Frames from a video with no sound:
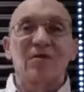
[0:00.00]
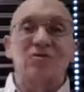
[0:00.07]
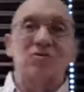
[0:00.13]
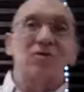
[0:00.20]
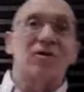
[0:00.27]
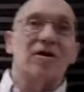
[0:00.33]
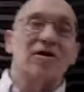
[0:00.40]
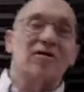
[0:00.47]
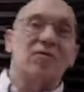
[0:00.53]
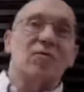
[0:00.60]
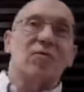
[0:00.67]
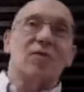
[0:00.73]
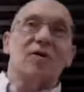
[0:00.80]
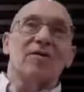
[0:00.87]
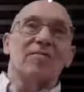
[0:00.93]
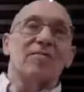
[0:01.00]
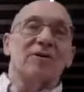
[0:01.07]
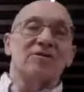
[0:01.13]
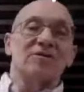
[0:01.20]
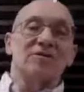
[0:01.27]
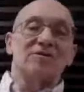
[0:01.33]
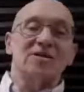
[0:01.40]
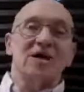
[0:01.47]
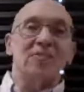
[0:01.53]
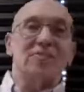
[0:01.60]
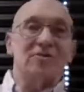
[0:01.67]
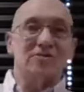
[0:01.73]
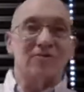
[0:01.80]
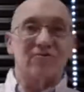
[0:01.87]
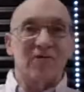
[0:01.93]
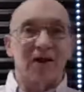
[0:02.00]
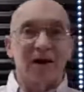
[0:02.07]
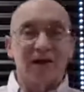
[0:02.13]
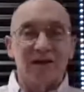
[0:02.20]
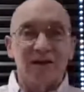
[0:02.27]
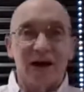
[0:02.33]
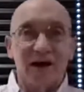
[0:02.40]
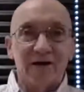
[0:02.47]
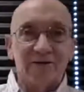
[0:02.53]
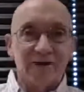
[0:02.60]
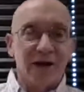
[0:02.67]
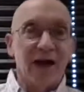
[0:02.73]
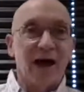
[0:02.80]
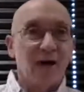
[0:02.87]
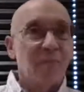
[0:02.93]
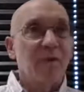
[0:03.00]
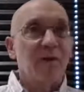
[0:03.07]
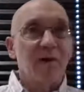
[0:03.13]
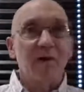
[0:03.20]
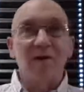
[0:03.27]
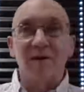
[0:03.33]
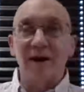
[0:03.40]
So one of the best examples of that, how does that happen?